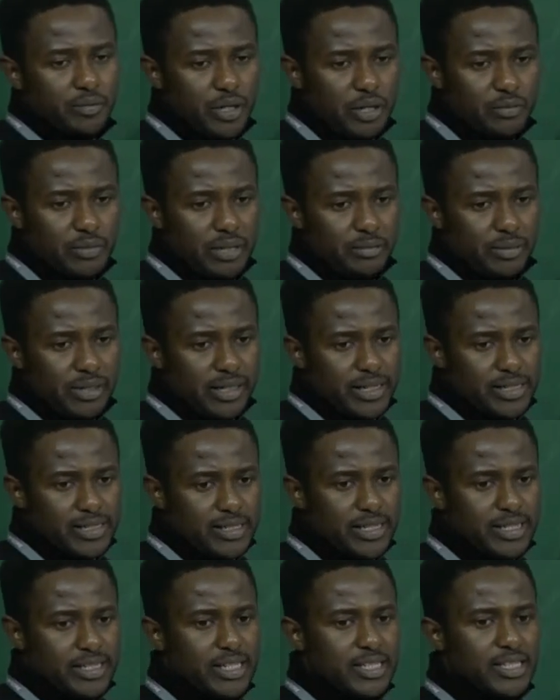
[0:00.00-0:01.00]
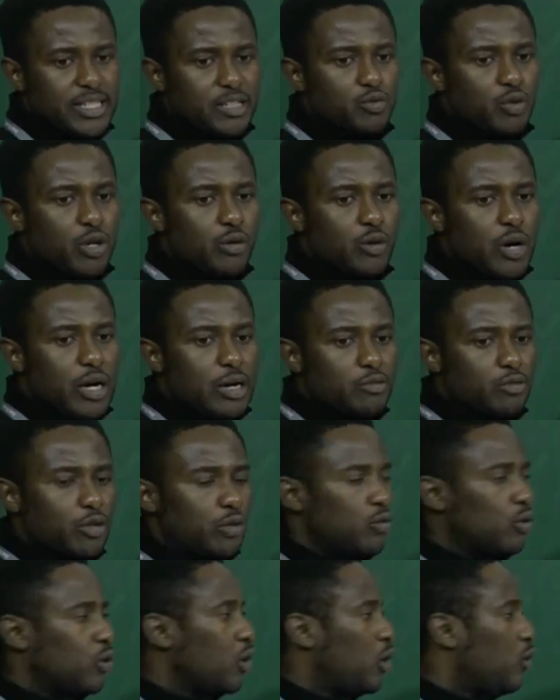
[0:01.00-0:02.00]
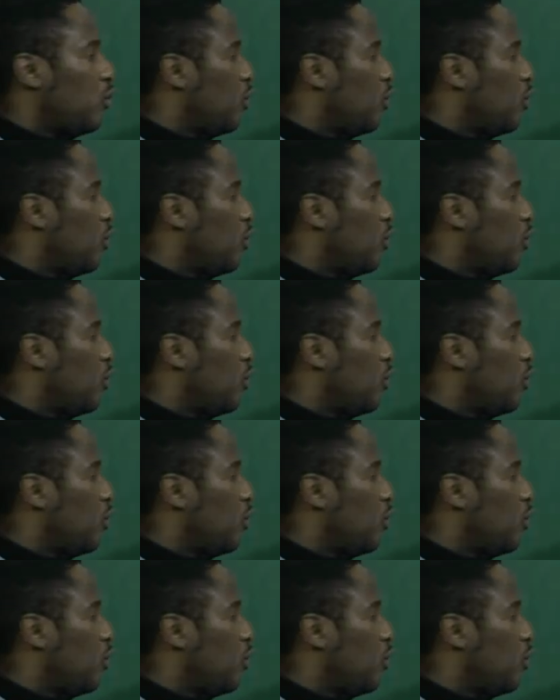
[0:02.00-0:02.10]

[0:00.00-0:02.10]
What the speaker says: problem characteristics? Is we have what we